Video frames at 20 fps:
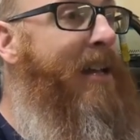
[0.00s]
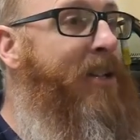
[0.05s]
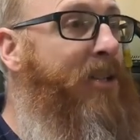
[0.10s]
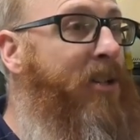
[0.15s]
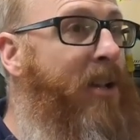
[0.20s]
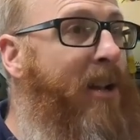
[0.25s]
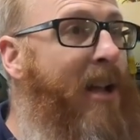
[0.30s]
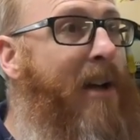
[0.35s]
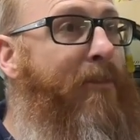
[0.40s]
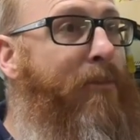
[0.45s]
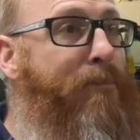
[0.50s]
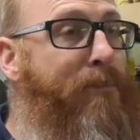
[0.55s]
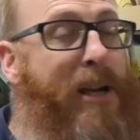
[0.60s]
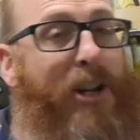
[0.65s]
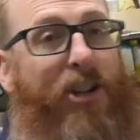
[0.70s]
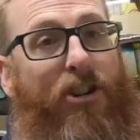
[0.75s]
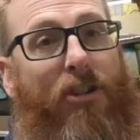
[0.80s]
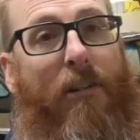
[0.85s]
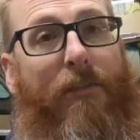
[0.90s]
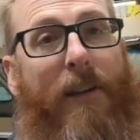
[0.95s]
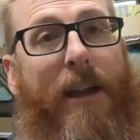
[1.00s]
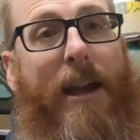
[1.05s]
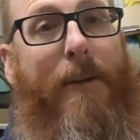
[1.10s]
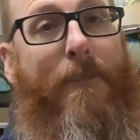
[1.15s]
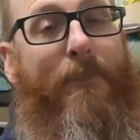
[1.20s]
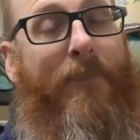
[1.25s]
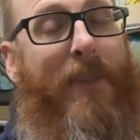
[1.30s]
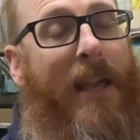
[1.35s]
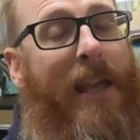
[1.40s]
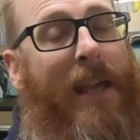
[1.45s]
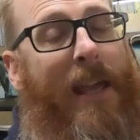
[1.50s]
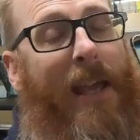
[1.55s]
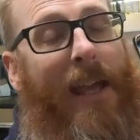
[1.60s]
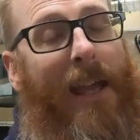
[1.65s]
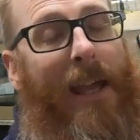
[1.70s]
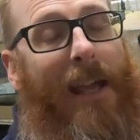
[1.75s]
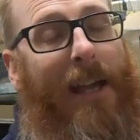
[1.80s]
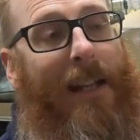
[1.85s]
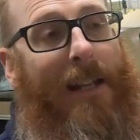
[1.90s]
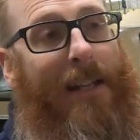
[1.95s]
going to have a picture of him,
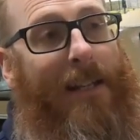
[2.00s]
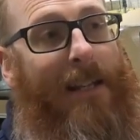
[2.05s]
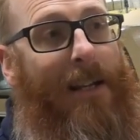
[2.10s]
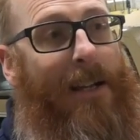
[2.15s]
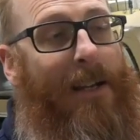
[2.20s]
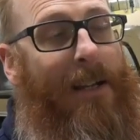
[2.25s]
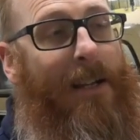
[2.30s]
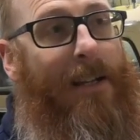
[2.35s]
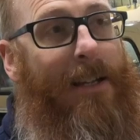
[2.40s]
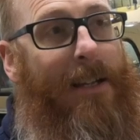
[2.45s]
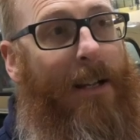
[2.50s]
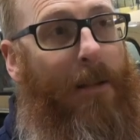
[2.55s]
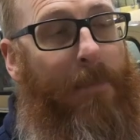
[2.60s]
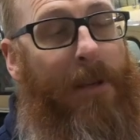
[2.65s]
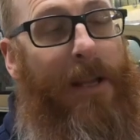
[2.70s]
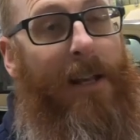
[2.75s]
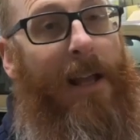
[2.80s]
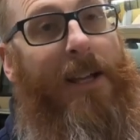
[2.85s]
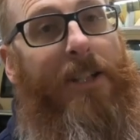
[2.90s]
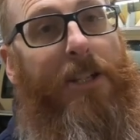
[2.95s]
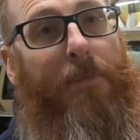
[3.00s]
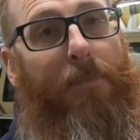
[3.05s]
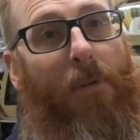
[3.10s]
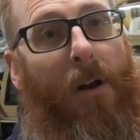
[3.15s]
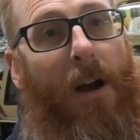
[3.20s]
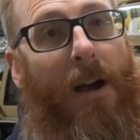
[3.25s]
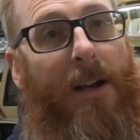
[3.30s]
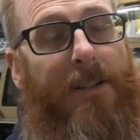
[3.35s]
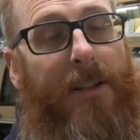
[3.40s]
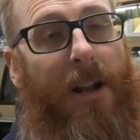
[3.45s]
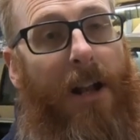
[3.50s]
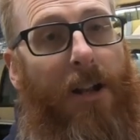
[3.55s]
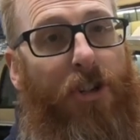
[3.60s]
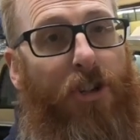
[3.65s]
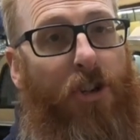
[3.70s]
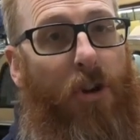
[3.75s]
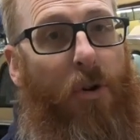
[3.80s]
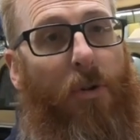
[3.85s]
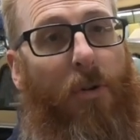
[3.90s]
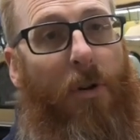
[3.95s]
and uh, it'll be a nice surprise that I'll show.